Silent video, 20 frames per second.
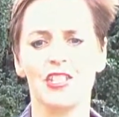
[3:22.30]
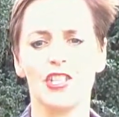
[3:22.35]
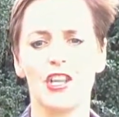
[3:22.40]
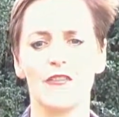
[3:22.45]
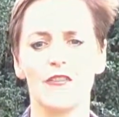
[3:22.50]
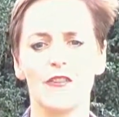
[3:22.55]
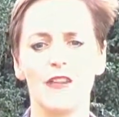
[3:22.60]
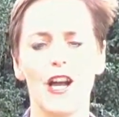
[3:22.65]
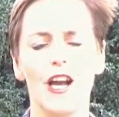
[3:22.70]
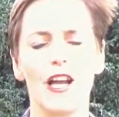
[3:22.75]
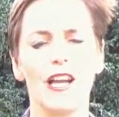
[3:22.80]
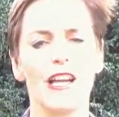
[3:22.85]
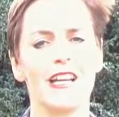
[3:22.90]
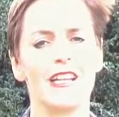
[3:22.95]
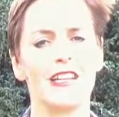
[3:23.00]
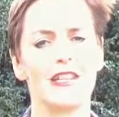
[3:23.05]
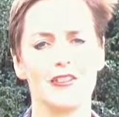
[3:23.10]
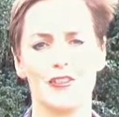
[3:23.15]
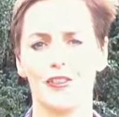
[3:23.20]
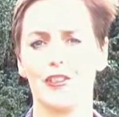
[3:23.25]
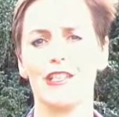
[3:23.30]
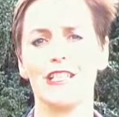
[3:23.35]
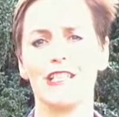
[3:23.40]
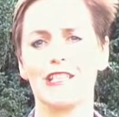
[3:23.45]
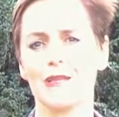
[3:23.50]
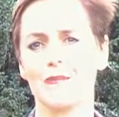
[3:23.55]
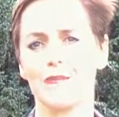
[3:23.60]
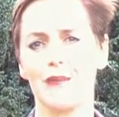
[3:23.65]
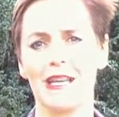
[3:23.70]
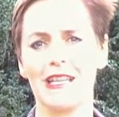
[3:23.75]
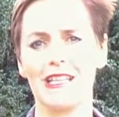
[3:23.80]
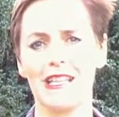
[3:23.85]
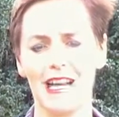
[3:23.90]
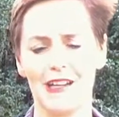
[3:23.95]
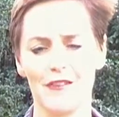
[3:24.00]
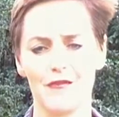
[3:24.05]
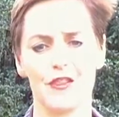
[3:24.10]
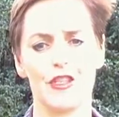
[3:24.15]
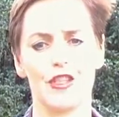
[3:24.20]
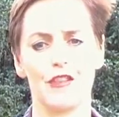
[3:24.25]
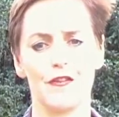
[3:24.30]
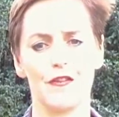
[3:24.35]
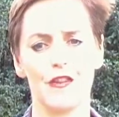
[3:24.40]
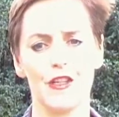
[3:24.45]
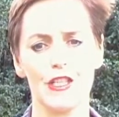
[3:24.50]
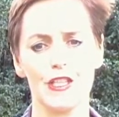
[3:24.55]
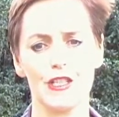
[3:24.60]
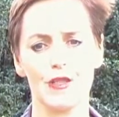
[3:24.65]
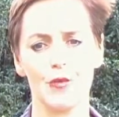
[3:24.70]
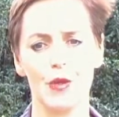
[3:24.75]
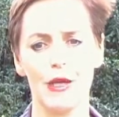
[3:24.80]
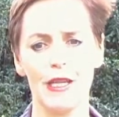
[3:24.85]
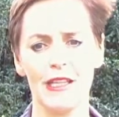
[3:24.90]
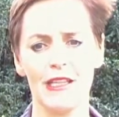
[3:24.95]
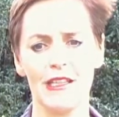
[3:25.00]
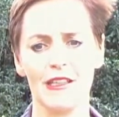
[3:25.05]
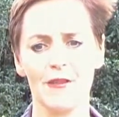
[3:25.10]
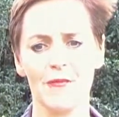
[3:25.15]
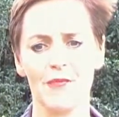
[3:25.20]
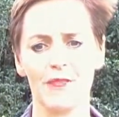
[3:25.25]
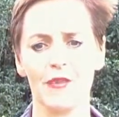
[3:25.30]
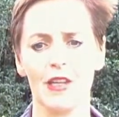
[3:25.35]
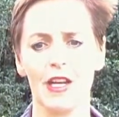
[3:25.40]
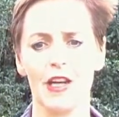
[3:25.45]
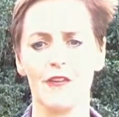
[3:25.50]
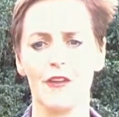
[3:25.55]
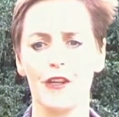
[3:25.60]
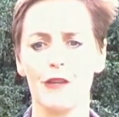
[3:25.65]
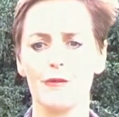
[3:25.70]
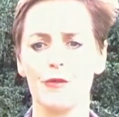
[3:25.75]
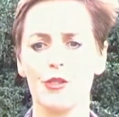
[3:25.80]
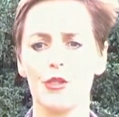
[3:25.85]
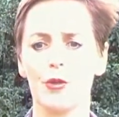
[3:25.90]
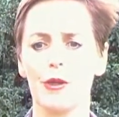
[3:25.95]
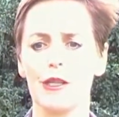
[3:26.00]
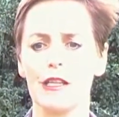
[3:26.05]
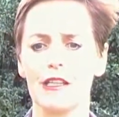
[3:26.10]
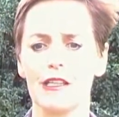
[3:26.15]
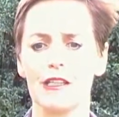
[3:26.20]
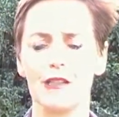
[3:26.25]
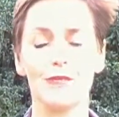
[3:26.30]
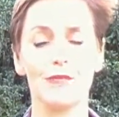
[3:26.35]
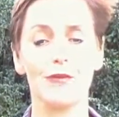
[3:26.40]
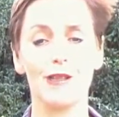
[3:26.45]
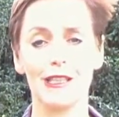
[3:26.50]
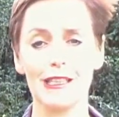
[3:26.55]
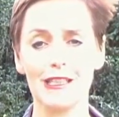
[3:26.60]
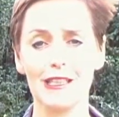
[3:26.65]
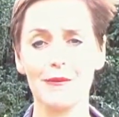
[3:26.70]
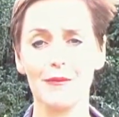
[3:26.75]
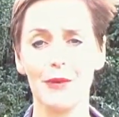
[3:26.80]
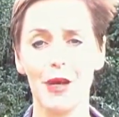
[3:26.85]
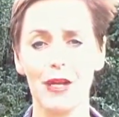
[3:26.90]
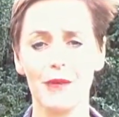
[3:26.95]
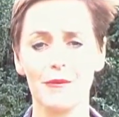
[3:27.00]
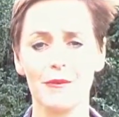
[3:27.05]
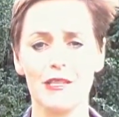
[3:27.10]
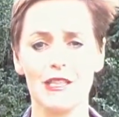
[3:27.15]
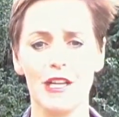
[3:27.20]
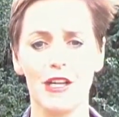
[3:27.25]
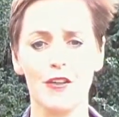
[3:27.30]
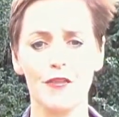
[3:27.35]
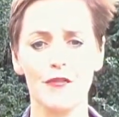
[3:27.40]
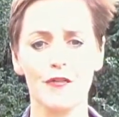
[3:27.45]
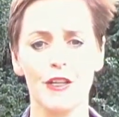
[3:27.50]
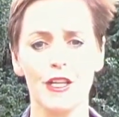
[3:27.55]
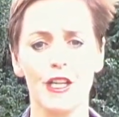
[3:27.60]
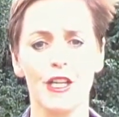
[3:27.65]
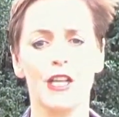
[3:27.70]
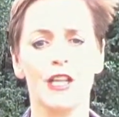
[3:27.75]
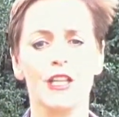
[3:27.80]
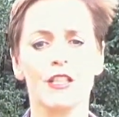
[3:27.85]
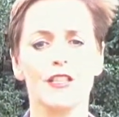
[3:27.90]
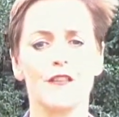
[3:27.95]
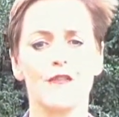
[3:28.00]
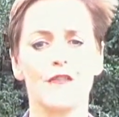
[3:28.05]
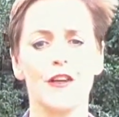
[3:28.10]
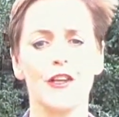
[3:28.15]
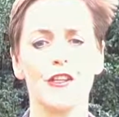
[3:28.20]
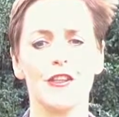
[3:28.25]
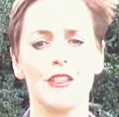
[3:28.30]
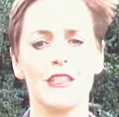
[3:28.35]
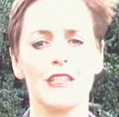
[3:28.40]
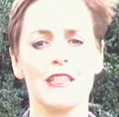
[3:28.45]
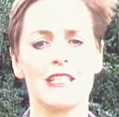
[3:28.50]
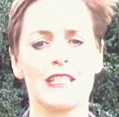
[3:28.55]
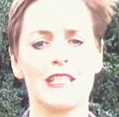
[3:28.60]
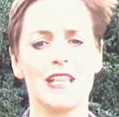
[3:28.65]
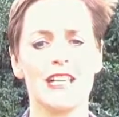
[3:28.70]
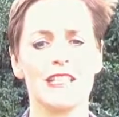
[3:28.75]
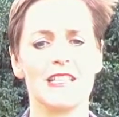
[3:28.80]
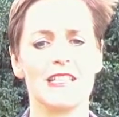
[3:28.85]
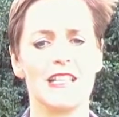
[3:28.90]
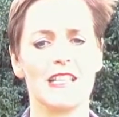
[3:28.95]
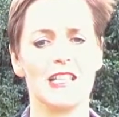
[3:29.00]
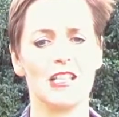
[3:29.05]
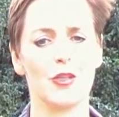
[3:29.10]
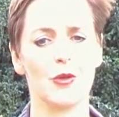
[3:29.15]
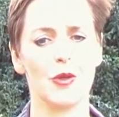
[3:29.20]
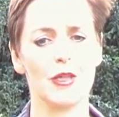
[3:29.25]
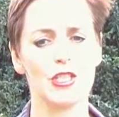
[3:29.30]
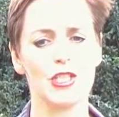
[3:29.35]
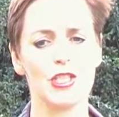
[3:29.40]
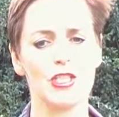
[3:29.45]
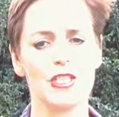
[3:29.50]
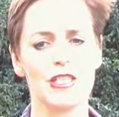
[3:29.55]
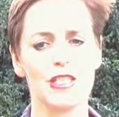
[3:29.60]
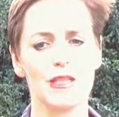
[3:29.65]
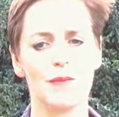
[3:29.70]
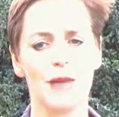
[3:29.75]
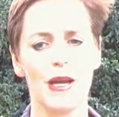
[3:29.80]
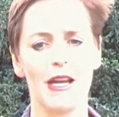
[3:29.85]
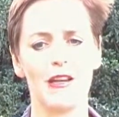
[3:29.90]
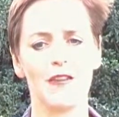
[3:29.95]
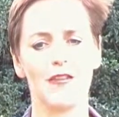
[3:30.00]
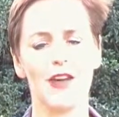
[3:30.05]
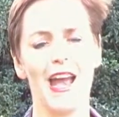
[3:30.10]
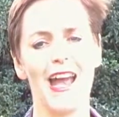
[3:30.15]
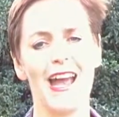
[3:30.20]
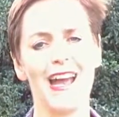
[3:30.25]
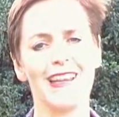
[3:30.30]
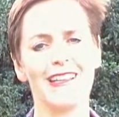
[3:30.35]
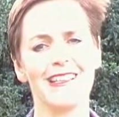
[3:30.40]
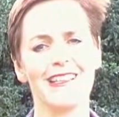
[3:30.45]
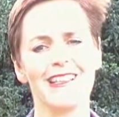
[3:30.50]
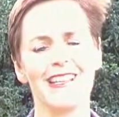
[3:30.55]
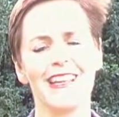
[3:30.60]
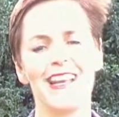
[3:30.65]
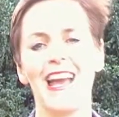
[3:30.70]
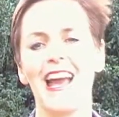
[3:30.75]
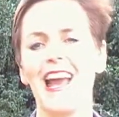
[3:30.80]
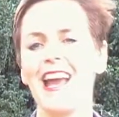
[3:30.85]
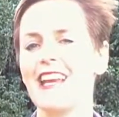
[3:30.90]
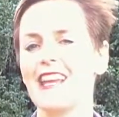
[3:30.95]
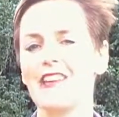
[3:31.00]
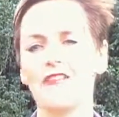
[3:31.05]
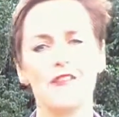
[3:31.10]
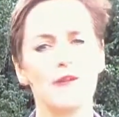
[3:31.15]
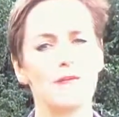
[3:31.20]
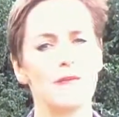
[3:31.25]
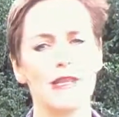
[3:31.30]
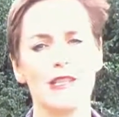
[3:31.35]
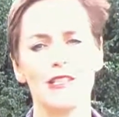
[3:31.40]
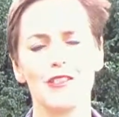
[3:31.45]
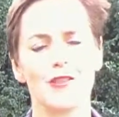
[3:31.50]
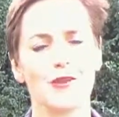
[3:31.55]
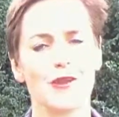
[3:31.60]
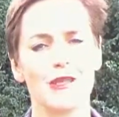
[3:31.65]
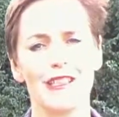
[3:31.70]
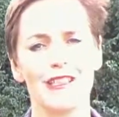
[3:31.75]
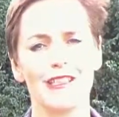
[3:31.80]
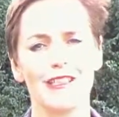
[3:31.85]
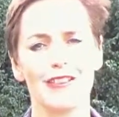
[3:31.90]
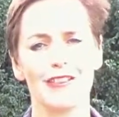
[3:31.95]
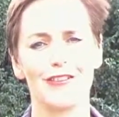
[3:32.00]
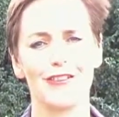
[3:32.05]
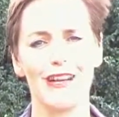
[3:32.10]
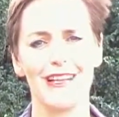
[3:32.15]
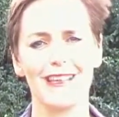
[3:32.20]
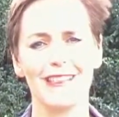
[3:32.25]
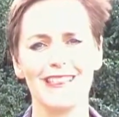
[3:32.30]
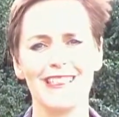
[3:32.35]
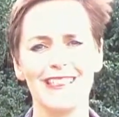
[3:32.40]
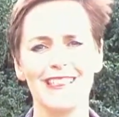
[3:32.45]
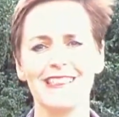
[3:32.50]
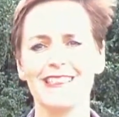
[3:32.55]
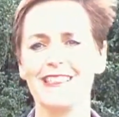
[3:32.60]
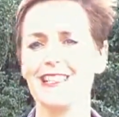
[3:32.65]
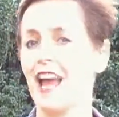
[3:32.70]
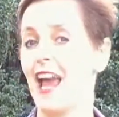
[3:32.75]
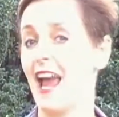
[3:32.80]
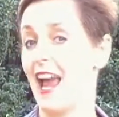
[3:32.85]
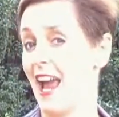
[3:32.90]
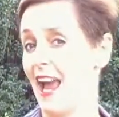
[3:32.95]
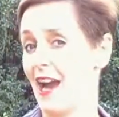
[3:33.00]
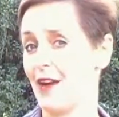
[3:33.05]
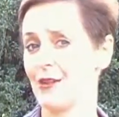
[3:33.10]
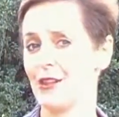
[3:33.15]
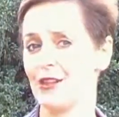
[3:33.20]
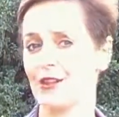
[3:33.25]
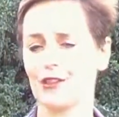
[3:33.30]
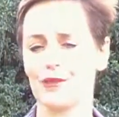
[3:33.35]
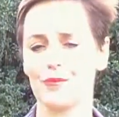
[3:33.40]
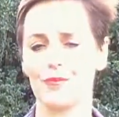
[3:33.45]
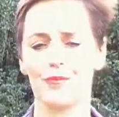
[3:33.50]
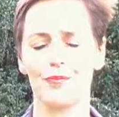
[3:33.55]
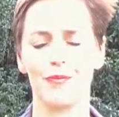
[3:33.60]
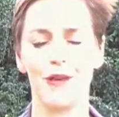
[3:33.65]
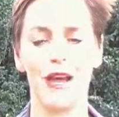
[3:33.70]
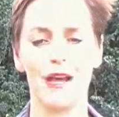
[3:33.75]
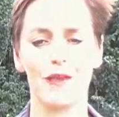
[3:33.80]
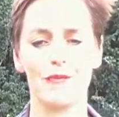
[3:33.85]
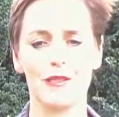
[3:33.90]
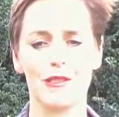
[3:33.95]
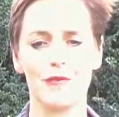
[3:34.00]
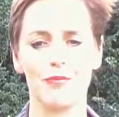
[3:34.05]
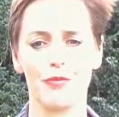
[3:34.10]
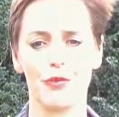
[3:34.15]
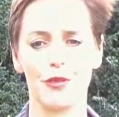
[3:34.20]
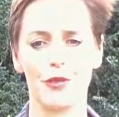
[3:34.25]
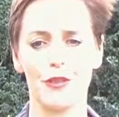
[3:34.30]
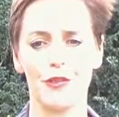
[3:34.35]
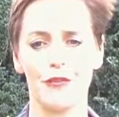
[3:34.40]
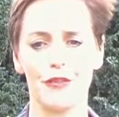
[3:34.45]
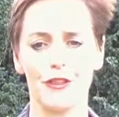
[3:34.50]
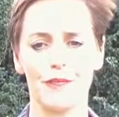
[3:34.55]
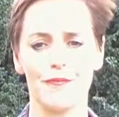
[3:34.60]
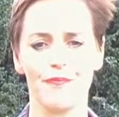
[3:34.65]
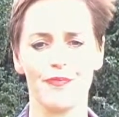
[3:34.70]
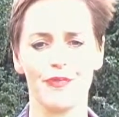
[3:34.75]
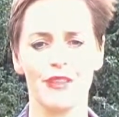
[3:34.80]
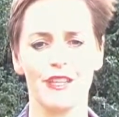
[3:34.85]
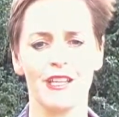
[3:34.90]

Jeff and I agreed to meet after the first week of him doing it completely by himself to further discuss any questions he may have had, if he'd been doing it correctly, how he could perhaps improve it.